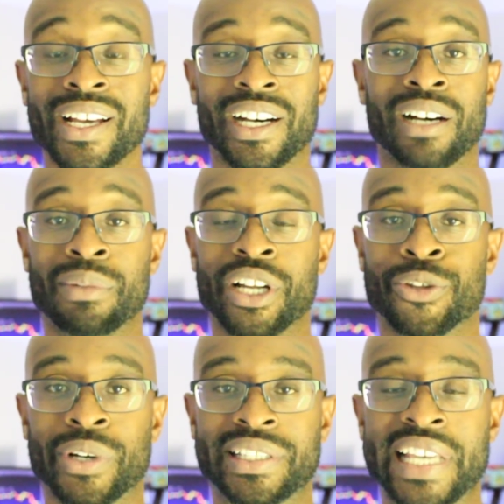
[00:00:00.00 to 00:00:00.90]

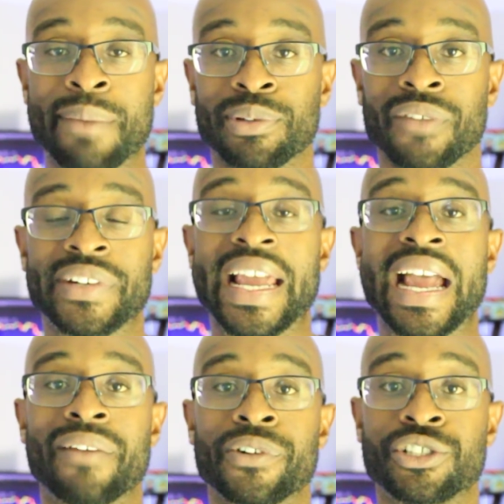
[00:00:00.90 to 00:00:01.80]
Another example of an
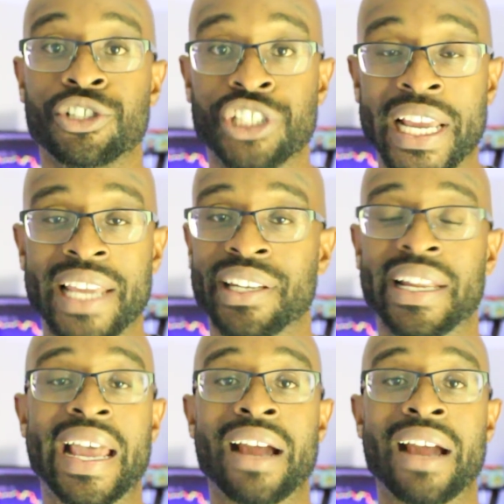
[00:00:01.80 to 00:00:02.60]
average Jane and an